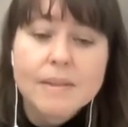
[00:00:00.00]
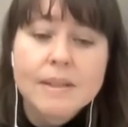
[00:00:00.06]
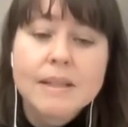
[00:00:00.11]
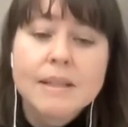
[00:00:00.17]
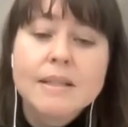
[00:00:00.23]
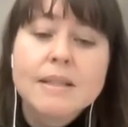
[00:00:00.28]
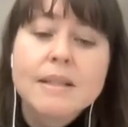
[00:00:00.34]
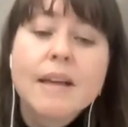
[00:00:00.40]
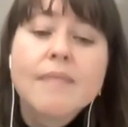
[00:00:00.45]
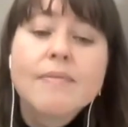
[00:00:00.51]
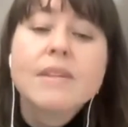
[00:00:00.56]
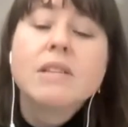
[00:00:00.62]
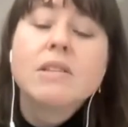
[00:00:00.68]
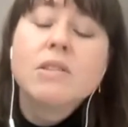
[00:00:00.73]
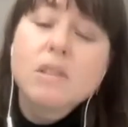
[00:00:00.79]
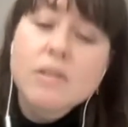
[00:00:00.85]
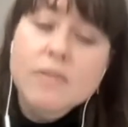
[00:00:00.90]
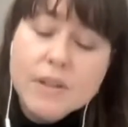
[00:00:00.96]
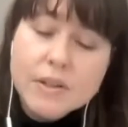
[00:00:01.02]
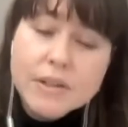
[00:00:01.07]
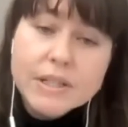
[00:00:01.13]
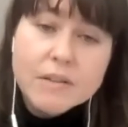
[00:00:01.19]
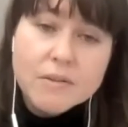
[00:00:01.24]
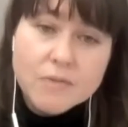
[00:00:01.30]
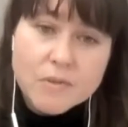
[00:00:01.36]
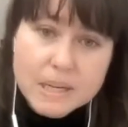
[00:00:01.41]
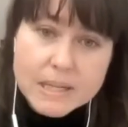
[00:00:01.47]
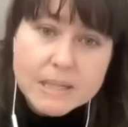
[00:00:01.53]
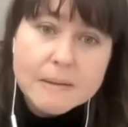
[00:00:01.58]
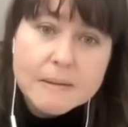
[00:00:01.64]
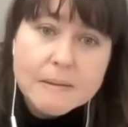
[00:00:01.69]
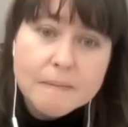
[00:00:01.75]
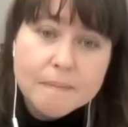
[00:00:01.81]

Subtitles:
It's that they look very different.